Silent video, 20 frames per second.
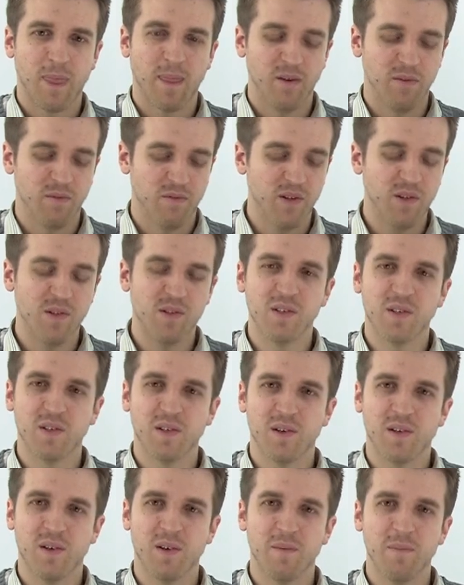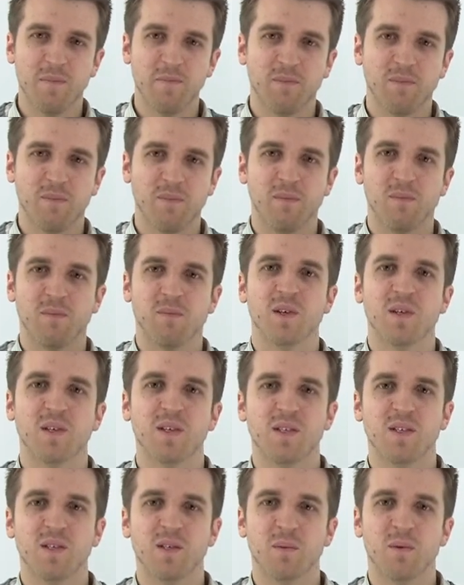confused.com, Money
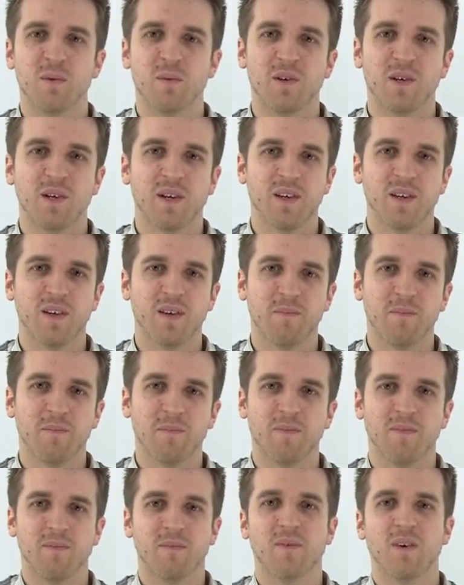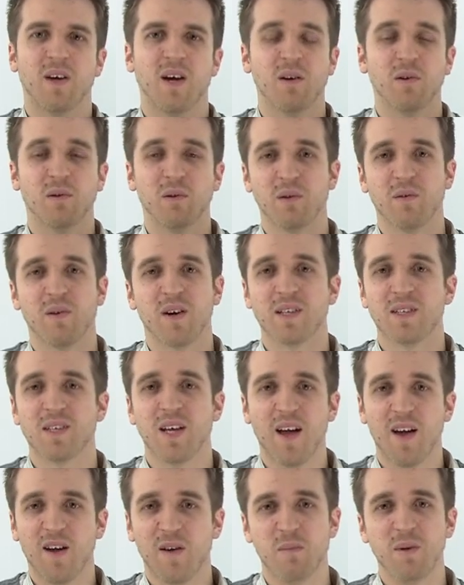Supermarket, and all the rest
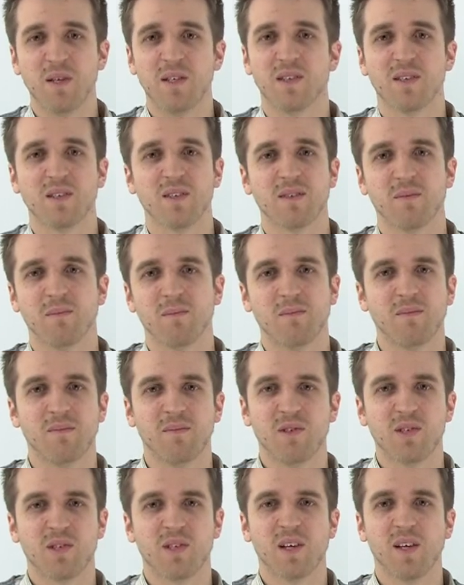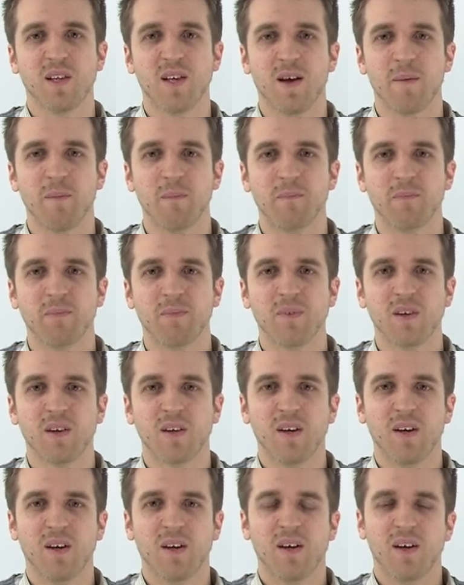out of business, just like that.
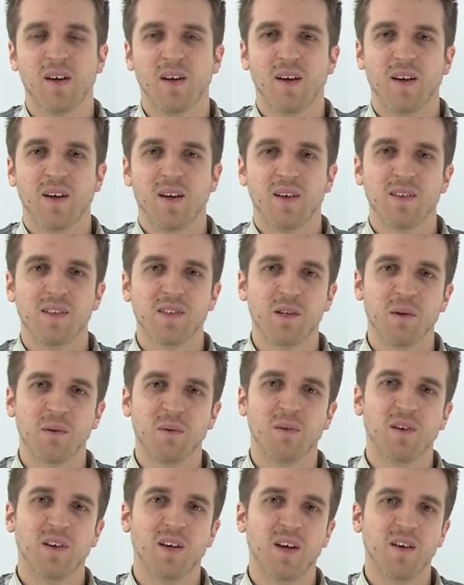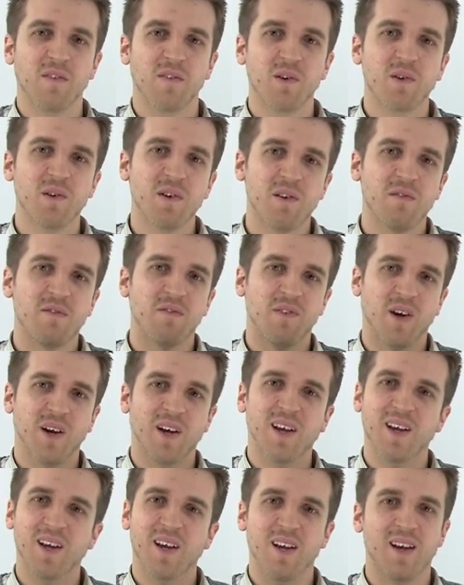So if you're not
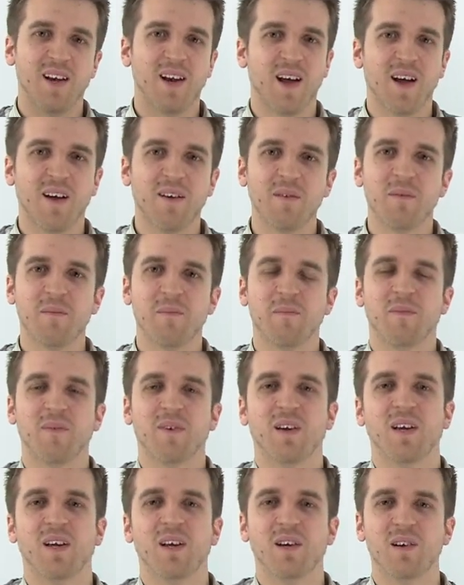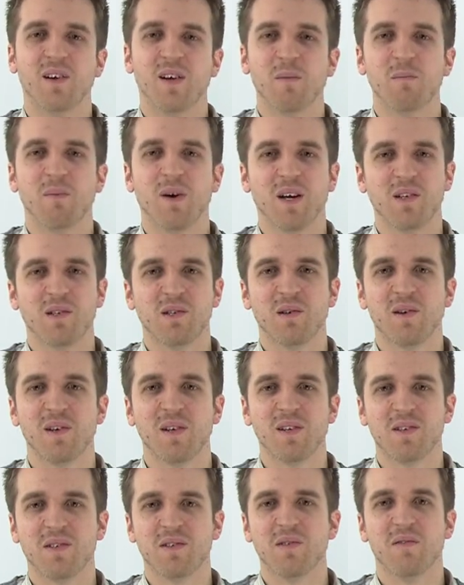fighting it now, it could impact your
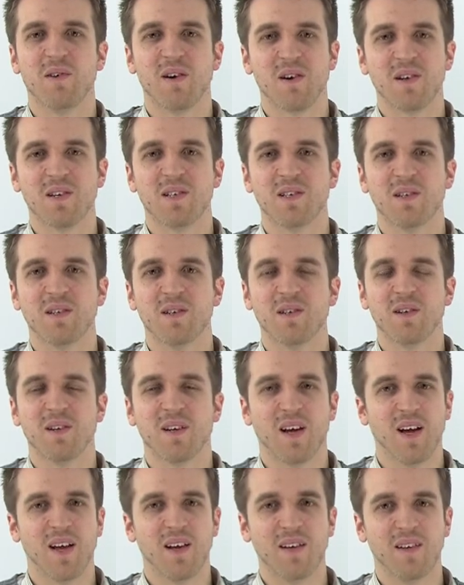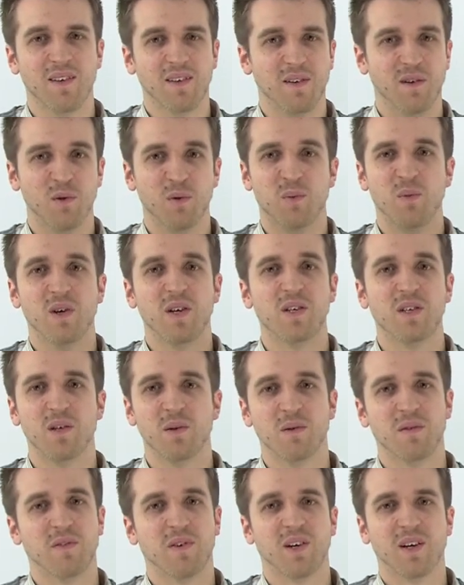industry very soon, and you'll wish you
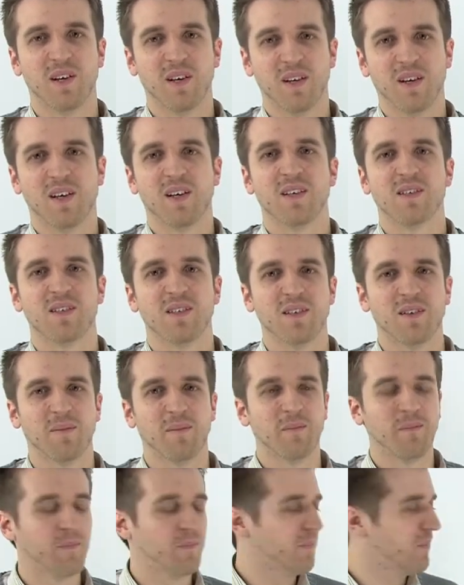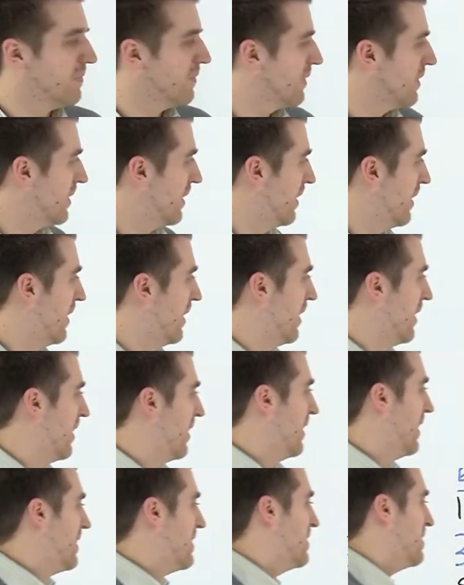were fighting against it.
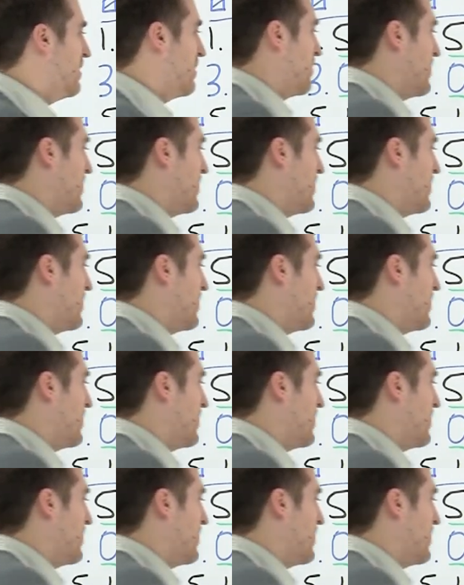Last up,